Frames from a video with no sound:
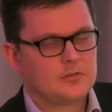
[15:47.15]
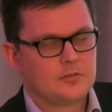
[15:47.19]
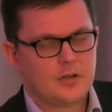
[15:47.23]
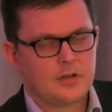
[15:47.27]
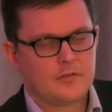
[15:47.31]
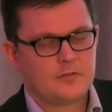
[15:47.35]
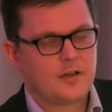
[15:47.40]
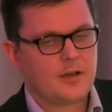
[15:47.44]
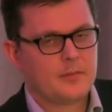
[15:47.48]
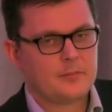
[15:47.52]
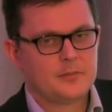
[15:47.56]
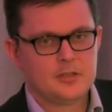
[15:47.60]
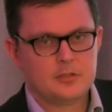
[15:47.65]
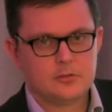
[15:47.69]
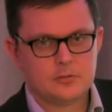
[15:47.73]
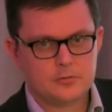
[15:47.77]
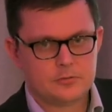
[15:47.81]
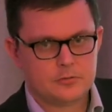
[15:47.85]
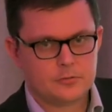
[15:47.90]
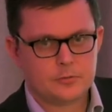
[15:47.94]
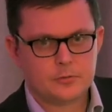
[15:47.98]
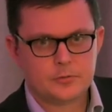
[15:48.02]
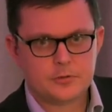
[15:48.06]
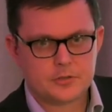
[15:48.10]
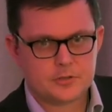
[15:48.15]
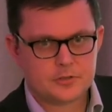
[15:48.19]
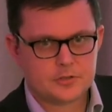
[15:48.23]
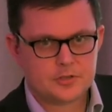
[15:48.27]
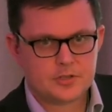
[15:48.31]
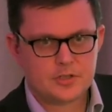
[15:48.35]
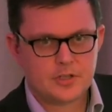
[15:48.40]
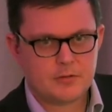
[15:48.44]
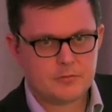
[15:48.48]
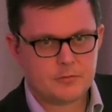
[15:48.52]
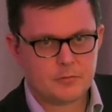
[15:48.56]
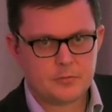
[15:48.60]
our family law orders,
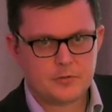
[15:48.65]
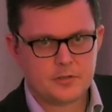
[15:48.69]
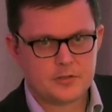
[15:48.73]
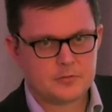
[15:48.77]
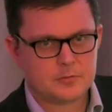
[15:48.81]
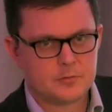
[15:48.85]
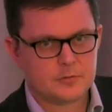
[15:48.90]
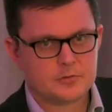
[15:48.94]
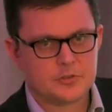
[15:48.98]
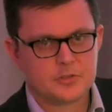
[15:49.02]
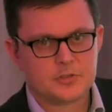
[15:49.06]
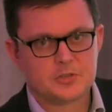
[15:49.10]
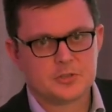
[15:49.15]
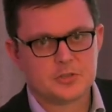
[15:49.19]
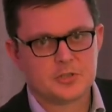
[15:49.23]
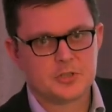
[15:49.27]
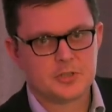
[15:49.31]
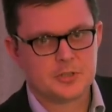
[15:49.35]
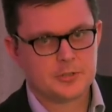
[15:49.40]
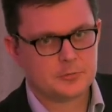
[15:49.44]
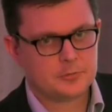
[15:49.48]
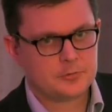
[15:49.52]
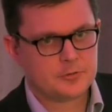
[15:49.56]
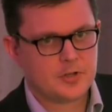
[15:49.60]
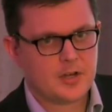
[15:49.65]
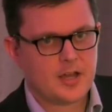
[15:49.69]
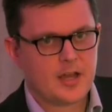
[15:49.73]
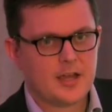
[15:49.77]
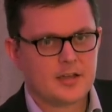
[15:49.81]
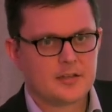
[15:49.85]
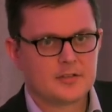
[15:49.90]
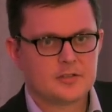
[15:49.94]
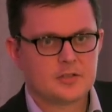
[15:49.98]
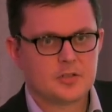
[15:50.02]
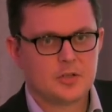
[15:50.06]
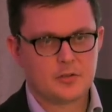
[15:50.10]
general principles under the Children
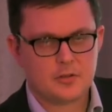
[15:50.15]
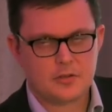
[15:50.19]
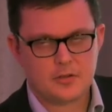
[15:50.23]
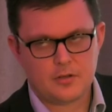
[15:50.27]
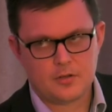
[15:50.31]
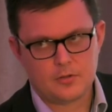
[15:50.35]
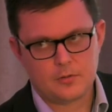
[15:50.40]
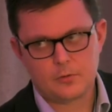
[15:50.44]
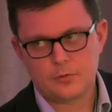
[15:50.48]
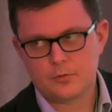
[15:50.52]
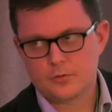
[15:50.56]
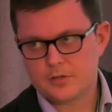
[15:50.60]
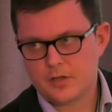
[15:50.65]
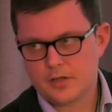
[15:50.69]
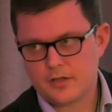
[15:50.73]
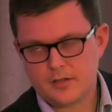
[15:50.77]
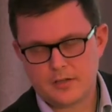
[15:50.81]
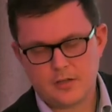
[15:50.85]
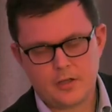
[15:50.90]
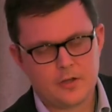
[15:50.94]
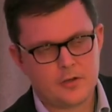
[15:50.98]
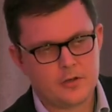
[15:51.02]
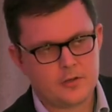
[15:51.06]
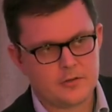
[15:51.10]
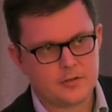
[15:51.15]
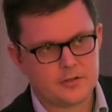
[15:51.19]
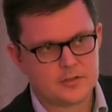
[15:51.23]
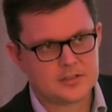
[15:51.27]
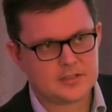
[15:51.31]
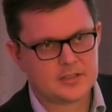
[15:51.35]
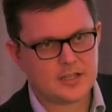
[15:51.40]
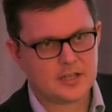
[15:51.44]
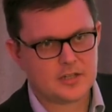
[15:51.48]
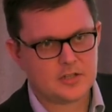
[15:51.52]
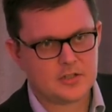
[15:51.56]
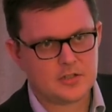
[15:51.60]
Act and other
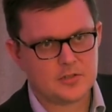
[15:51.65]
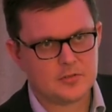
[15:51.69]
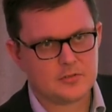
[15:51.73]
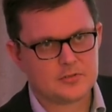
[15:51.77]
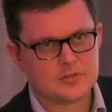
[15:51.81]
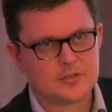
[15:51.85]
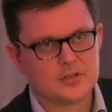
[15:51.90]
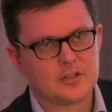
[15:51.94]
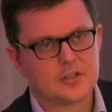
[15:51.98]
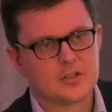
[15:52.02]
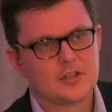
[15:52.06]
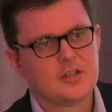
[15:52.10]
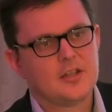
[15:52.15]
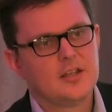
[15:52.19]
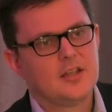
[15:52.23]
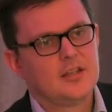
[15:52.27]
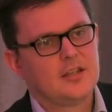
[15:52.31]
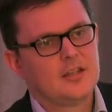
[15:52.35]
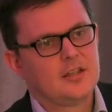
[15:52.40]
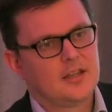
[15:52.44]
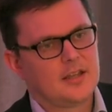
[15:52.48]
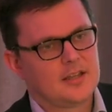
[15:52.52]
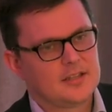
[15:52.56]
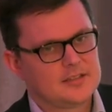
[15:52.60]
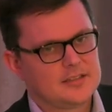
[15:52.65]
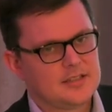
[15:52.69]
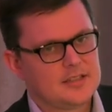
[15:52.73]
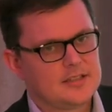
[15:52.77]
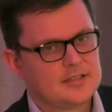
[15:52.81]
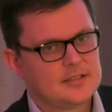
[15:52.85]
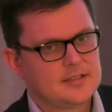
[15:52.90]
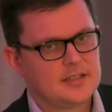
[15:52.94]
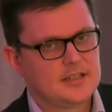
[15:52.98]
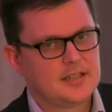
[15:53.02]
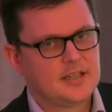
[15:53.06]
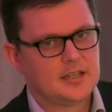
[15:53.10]
statutes that
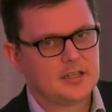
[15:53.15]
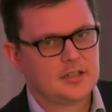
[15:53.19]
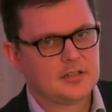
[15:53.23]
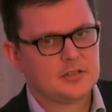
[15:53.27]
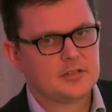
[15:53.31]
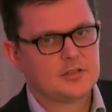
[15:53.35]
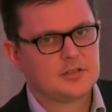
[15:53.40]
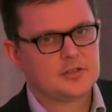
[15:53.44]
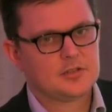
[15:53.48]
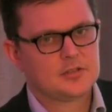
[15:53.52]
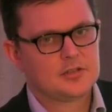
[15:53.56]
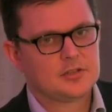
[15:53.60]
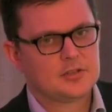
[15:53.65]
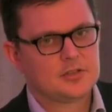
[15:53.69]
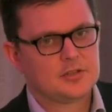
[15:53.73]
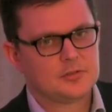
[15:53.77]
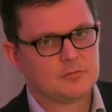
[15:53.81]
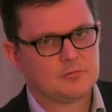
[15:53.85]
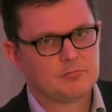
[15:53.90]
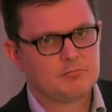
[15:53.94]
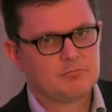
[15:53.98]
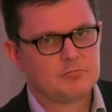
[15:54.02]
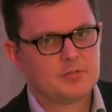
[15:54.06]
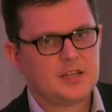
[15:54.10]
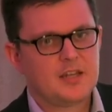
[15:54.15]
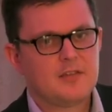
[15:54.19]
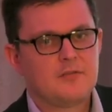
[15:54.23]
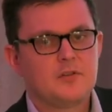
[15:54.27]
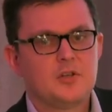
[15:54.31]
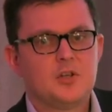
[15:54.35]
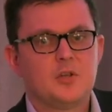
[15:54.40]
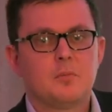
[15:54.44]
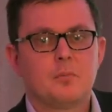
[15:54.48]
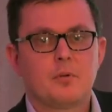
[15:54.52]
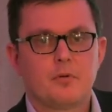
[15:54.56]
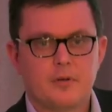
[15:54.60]
exist in England to give
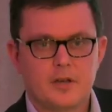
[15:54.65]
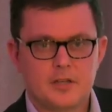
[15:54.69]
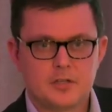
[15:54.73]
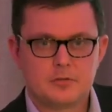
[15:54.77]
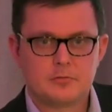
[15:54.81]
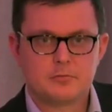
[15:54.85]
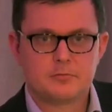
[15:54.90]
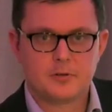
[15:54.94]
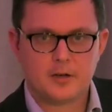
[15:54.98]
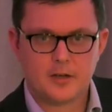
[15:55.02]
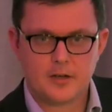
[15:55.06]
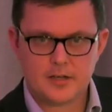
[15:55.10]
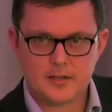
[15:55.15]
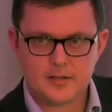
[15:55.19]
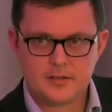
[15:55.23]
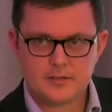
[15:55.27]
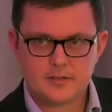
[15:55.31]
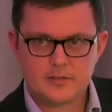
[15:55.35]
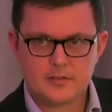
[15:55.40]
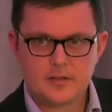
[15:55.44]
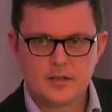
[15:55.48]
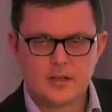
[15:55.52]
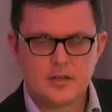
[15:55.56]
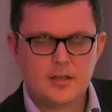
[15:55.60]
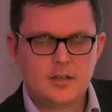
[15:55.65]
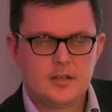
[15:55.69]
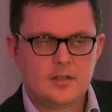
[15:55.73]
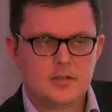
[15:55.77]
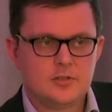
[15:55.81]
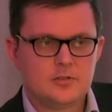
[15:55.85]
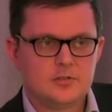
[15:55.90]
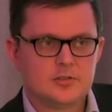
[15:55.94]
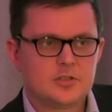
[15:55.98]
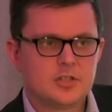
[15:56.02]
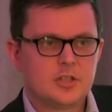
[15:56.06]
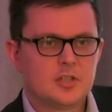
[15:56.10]
you parental rights.
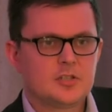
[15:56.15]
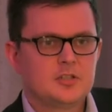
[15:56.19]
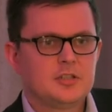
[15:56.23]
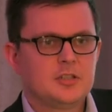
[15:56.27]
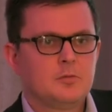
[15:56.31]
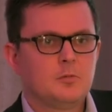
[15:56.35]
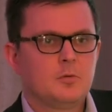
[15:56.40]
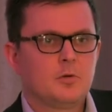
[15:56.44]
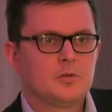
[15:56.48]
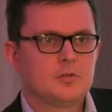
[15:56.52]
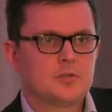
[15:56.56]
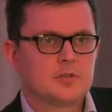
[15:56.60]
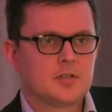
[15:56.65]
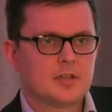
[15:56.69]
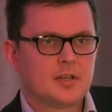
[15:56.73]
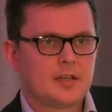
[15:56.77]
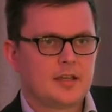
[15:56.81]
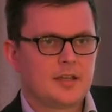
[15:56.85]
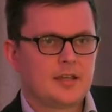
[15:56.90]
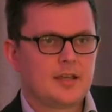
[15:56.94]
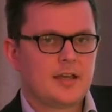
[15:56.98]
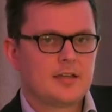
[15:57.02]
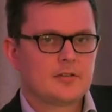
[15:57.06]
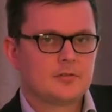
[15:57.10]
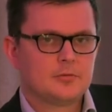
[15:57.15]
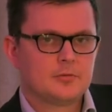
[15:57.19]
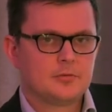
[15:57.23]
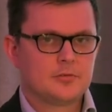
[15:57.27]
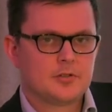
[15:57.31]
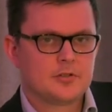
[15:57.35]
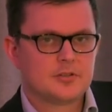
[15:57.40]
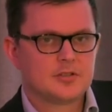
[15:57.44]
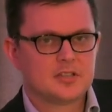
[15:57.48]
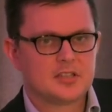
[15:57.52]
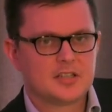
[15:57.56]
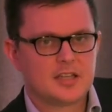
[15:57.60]
You certainly want to get
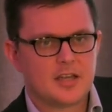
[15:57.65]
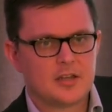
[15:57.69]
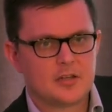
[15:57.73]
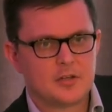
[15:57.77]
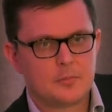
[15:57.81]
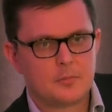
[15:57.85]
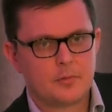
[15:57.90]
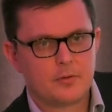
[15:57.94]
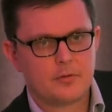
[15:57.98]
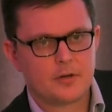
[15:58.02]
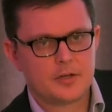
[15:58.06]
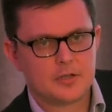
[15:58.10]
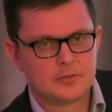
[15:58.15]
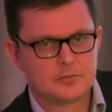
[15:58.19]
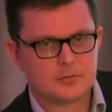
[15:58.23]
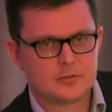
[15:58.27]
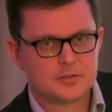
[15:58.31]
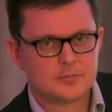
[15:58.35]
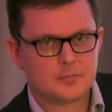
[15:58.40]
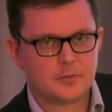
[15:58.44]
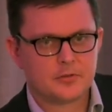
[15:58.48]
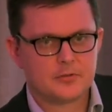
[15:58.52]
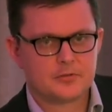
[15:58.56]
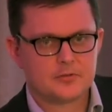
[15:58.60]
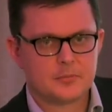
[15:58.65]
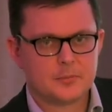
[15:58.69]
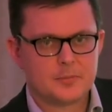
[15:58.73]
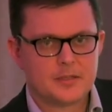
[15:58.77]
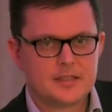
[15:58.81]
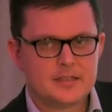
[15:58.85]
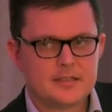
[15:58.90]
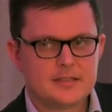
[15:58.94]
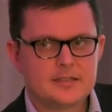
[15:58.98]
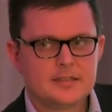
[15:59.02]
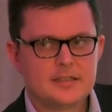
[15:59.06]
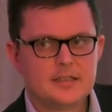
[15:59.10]
orders that get you parental
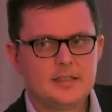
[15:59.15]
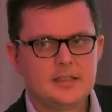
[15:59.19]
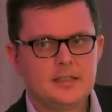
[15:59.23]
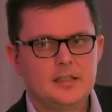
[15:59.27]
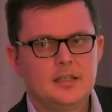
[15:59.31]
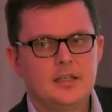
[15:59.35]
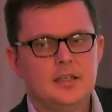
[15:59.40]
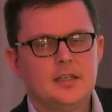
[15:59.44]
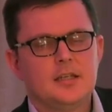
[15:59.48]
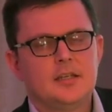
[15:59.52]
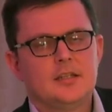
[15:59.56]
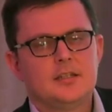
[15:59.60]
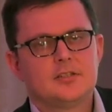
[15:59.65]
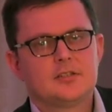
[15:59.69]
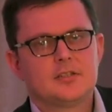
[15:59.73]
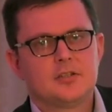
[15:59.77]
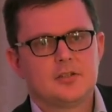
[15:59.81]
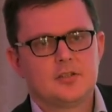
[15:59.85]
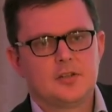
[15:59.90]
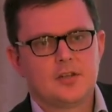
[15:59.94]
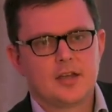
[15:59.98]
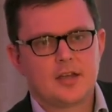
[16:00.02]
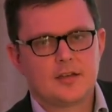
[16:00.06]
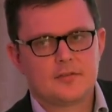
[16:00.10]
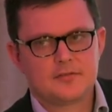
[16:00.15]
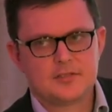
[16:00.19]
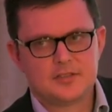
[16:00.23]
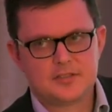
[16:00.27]
responsibility so that you have